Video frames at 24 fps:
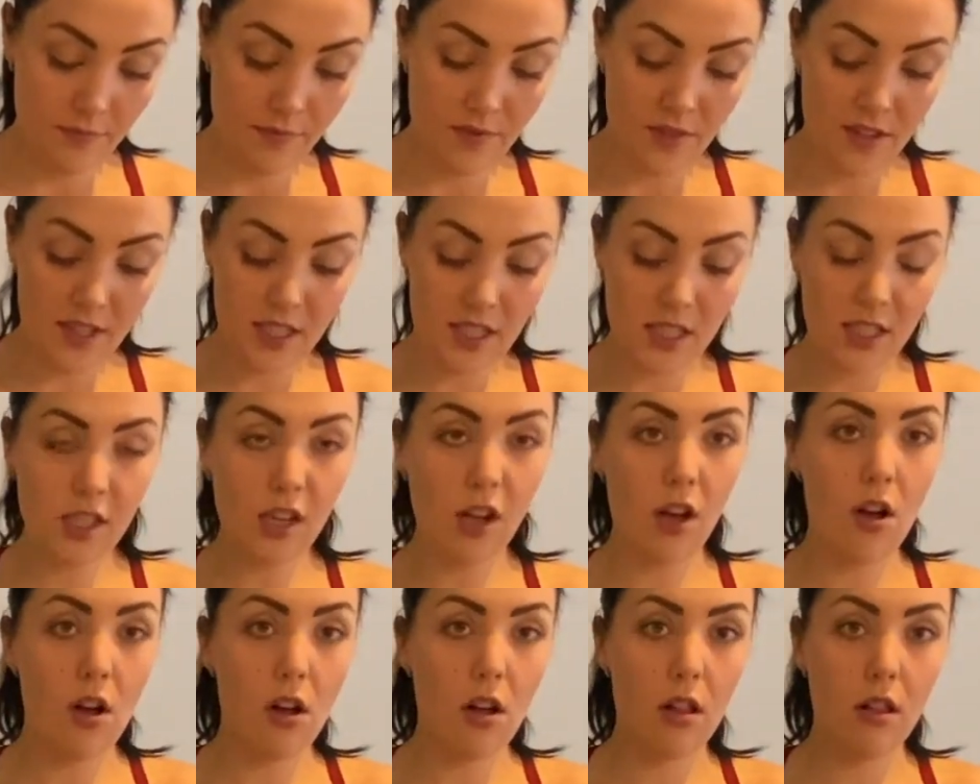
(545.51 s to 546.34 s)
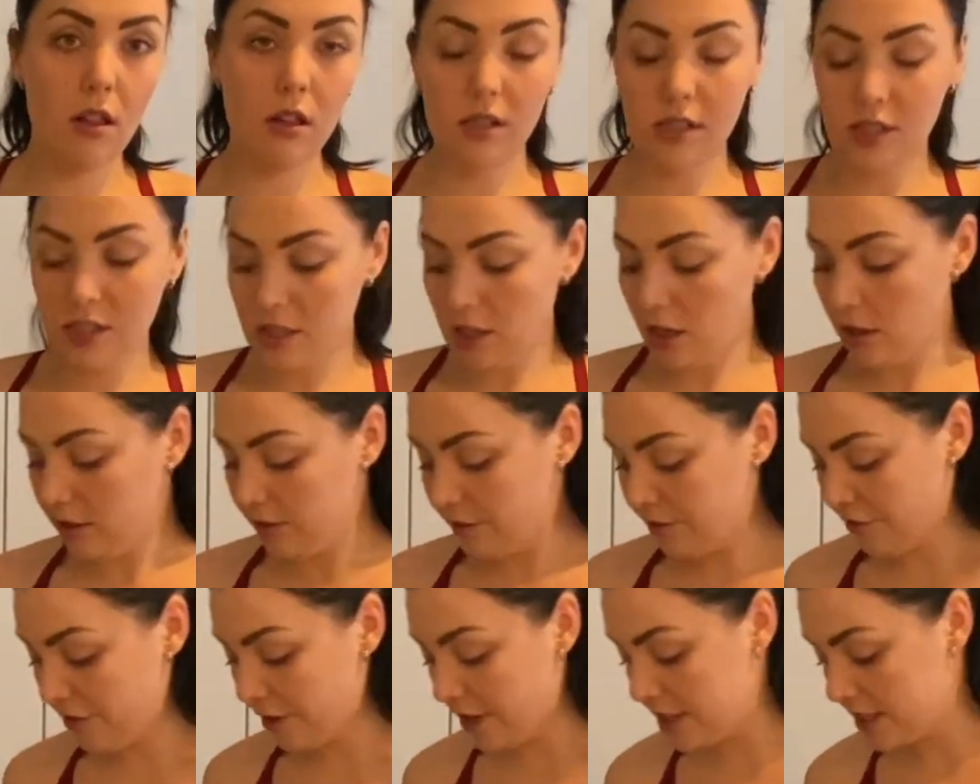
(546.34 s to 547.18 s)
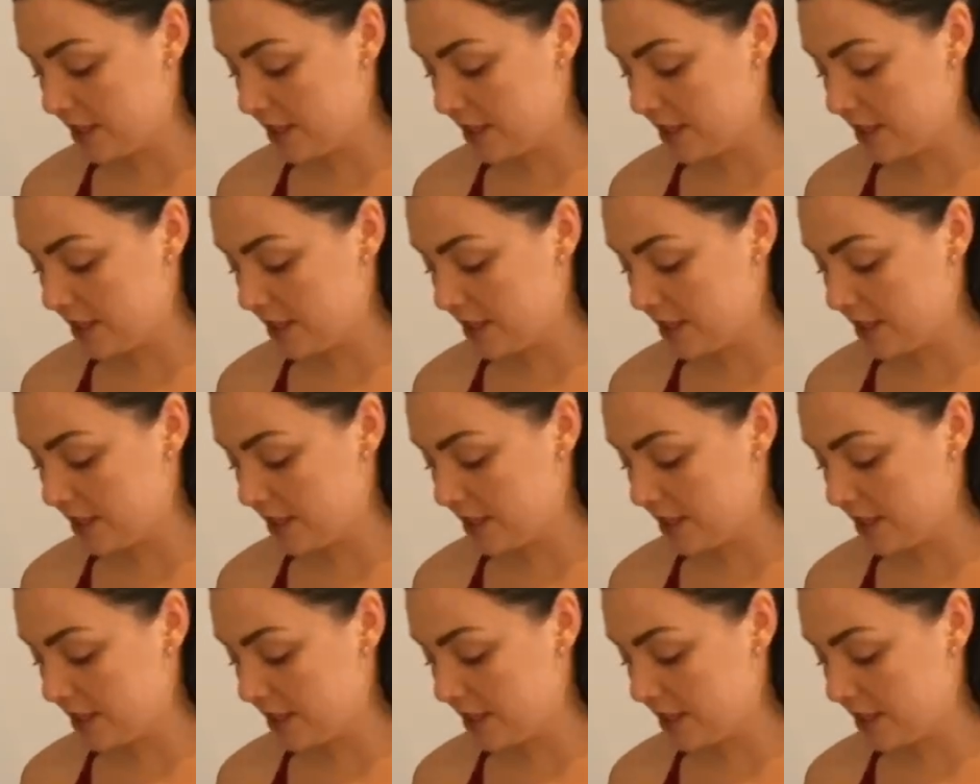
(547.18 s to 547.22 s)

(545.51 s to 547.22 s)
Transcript: This is all salt-free